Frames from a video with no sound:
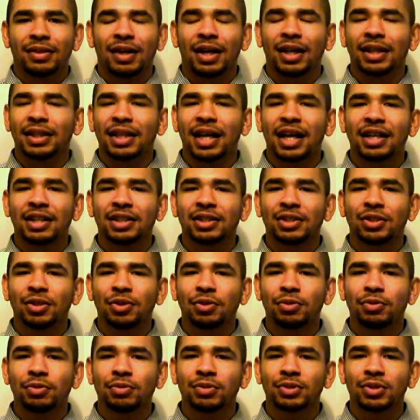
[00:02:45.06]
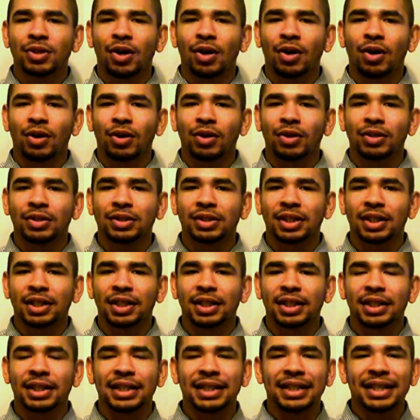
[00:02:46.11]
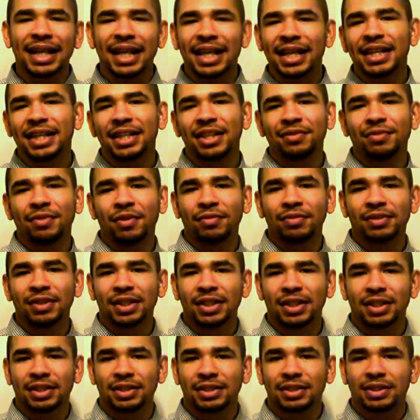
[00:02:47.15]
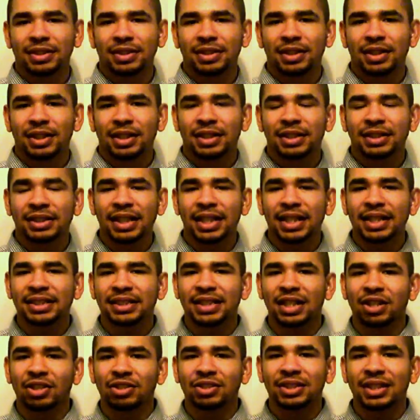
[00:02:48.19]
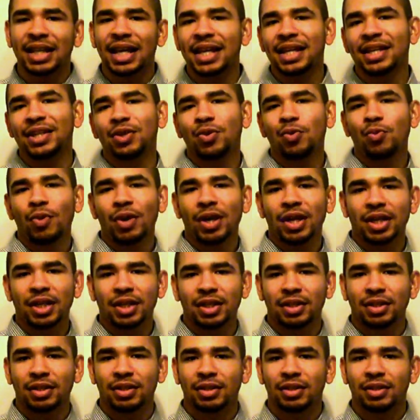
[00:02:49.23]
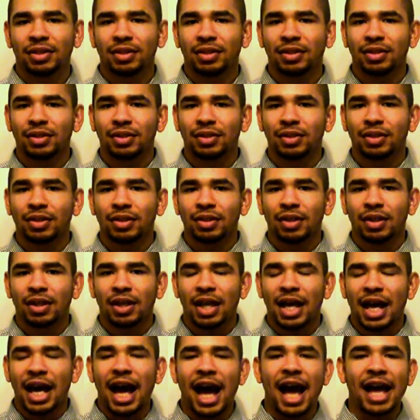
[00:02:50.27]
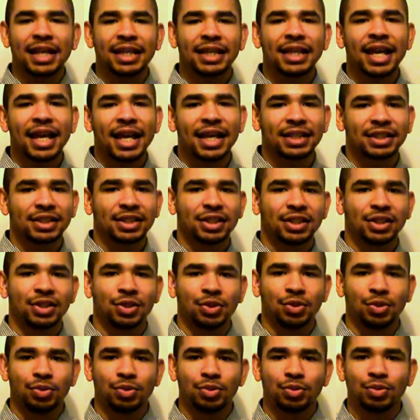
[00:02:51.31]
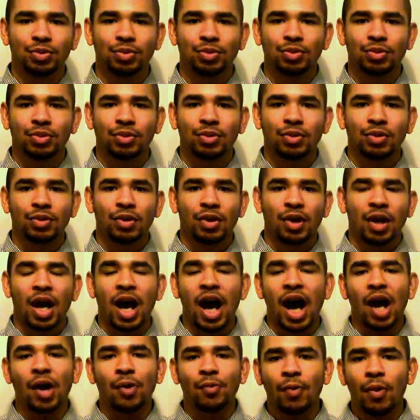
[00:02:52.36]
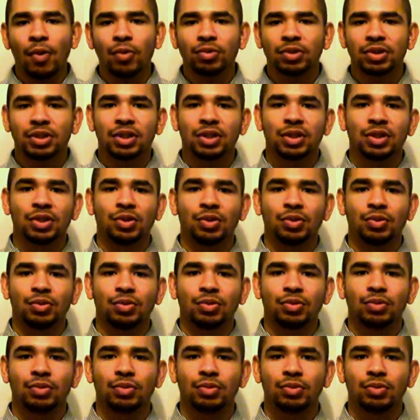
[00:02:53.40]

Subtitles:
a lot of those are the negative of things. Things that are taken away. I can't do. I won't do.